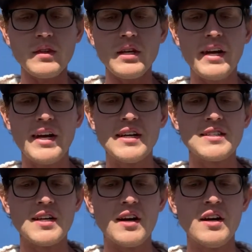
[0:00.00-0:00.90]
And
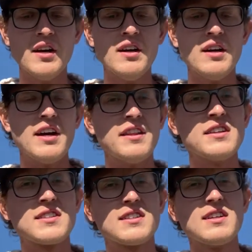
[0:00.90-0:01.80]
in
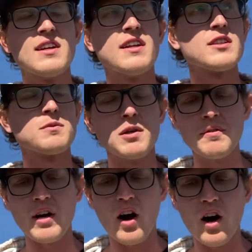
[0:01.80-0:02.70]
this
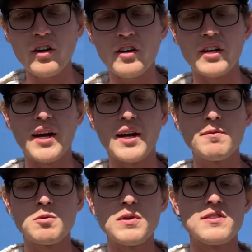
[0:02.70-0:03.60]
movie Hunger
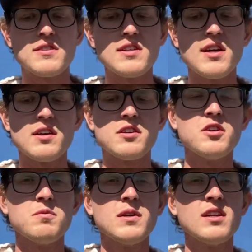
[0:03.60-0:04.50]
Games, we see a
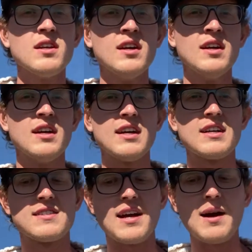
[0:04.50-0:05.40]
human
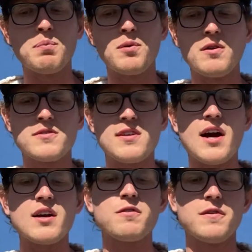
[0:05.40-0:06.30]
example of
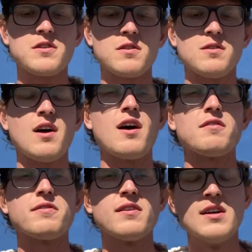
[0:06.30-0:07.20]
sacrificial love.
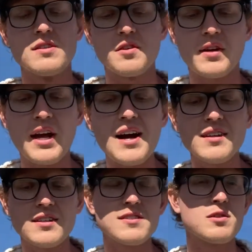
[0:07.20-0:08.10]
So
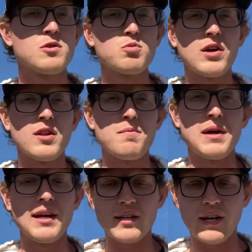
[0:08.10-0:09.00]
Katniss, who's one of the
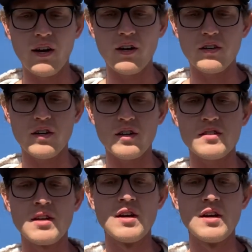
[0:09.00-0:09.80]
main characters,